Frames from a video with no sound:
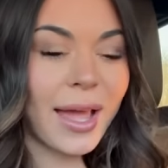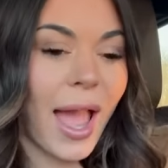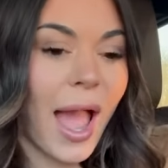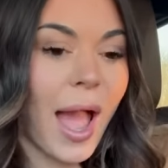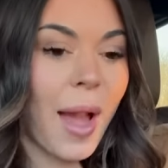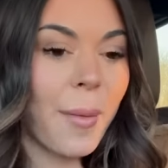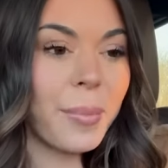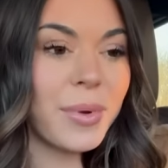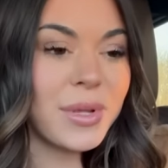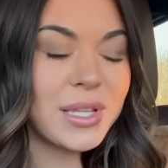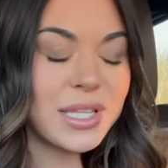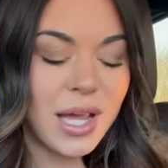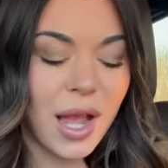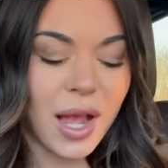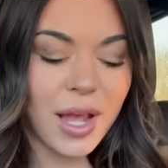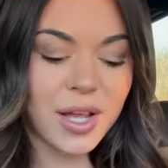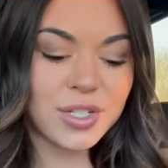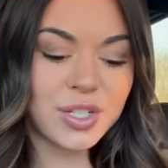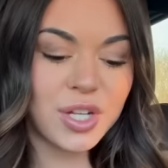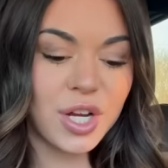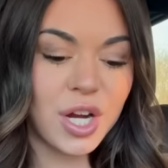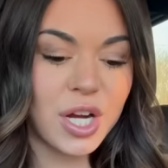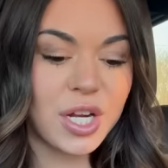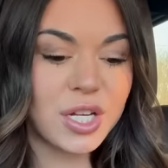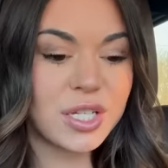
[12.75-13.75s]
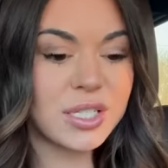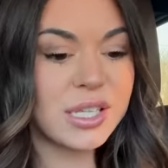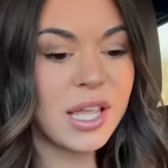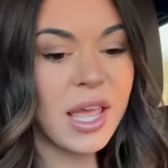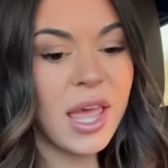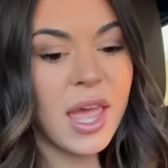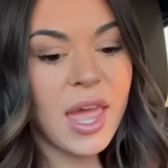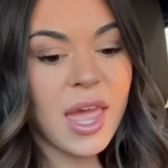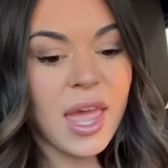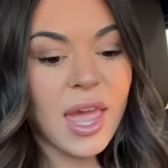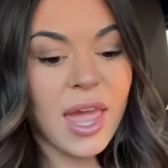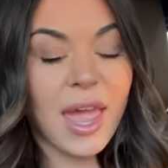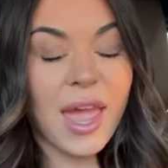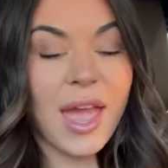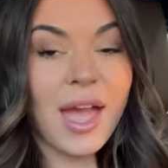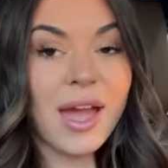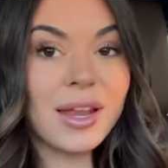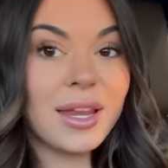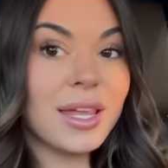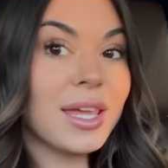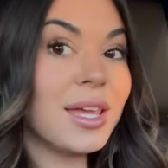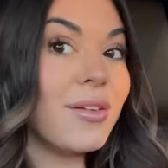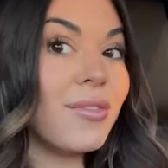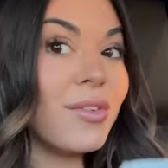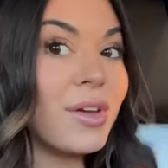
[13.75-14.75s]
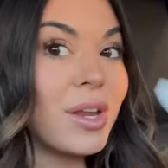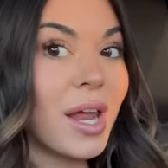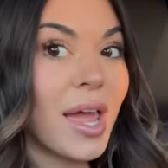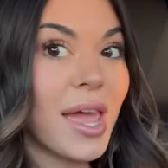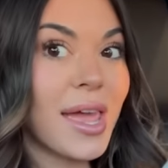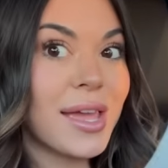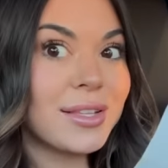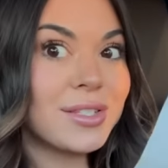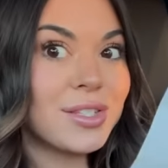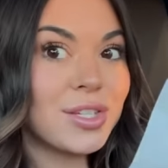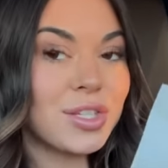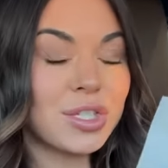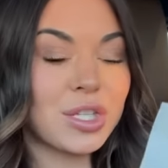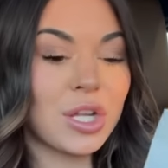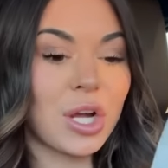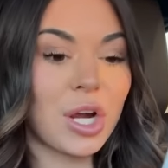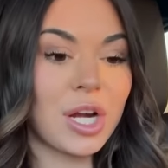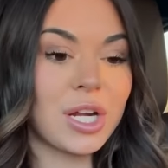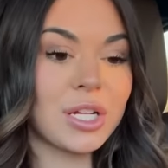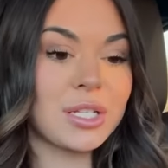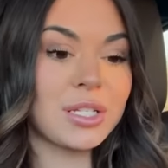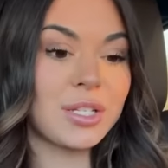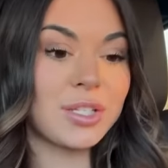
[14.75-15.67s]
appetizers, and even a dessert.